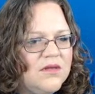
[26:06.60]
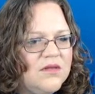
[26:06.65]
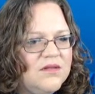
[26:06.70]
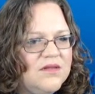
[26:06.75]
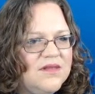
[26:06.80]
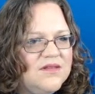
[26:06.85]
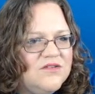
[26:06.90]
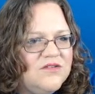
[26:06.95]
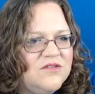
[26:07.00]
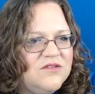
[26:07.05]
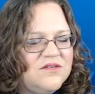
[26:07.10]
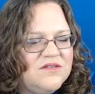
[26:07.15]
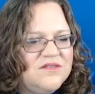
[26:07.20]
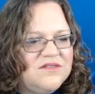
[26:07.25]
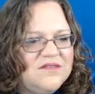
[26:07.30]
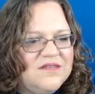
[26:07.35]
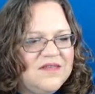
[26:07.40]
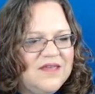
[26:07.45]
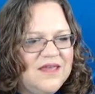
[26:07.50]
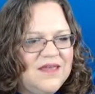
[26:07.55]
Let's just
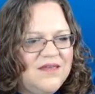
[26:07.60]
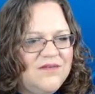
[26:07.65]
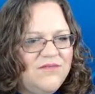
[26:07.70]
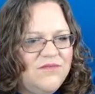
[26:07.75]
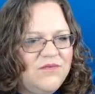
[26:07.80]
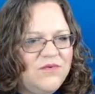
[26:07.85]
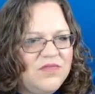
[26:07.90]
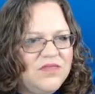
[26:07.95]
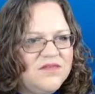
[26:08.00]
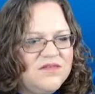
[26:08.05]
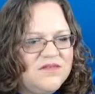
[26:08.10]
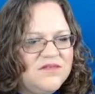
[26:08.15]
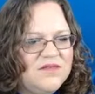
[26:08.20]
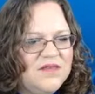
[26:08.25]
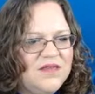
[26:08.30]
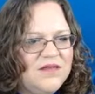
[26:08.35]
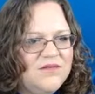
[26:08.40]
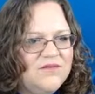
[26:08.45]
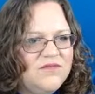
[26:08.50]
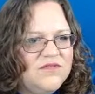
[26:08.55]
say, for the
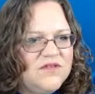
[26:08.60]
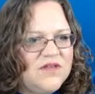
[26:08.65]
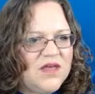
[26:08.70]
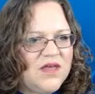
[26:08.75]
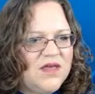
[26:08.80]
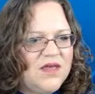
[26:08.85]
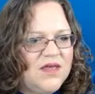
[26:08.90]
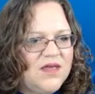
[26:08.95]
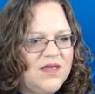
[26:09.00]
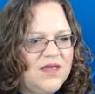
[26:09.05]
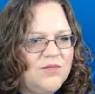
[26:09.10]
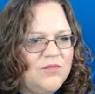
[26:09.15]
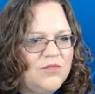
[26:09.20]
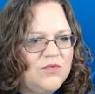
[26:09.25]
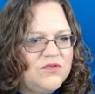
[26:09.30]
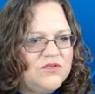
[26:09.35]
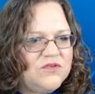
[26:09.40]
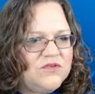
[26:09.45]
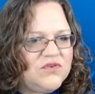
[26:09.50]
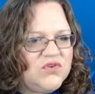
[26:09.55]
sake of time,
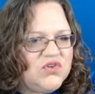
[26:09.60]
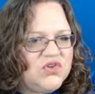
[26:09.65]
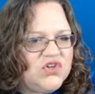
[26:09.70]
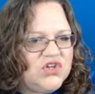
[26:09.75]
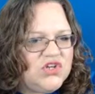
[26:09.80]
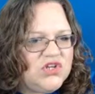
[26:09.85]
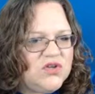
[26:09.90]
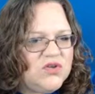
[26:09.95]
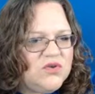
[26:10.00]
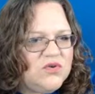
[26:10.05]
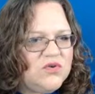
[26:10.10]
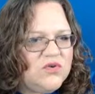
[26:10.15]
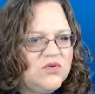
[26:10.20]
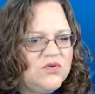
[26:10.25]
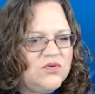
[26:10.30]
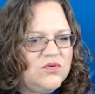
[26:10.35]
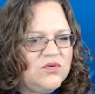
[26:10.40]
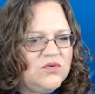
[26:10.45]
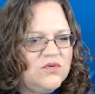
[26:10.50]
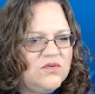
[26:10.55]
we'll just
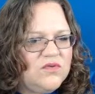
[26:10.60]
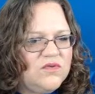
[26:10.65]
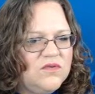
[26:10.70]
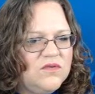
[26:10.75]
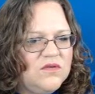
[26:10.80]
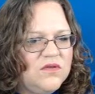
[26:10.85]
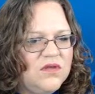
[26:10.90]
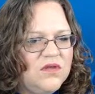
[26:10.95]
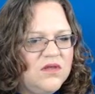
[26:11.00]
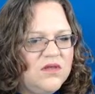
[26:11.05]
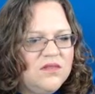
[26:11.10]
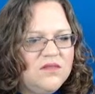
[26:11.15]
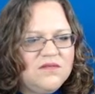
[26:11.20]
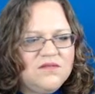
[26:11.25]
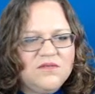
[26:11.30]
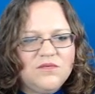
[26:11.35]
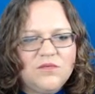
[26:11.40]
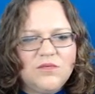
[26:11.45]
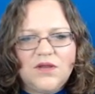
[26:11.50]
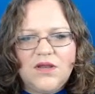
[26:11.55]
choose
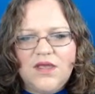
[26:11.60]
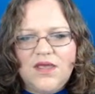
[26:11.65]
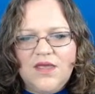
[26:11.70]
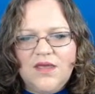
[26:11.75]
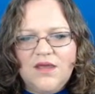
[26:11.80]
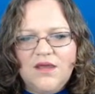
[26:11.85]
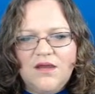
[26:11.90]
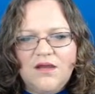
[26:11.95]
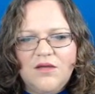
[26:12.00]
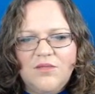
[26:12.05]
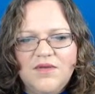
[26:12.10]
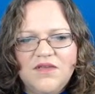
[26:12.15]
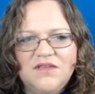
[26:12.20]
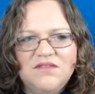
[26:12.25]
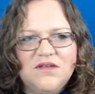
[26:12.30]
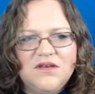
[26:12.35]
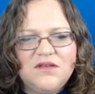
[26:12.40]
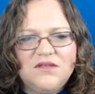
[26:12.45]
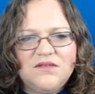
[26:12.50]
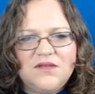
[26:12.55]
this one here
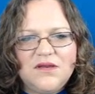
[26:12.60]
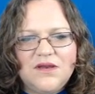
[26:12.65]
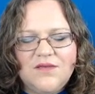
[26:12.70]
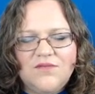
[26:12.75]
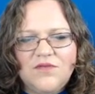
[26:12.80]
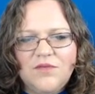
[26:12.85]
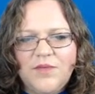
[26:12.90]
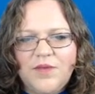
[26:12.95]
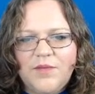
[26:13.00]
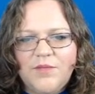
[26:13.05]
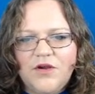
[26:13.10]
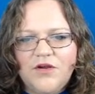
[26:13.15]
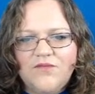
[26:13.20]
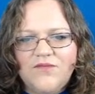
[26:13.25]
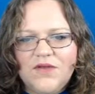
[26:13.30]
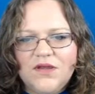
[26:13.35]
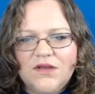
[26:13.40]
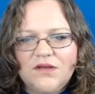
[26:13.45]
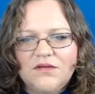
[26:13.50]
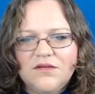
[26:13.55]
because it doesn't have to be
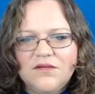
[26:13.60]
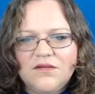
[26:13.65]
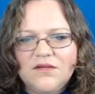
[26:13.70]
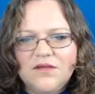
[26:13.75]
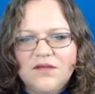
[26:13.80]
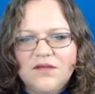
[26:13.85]
perfect.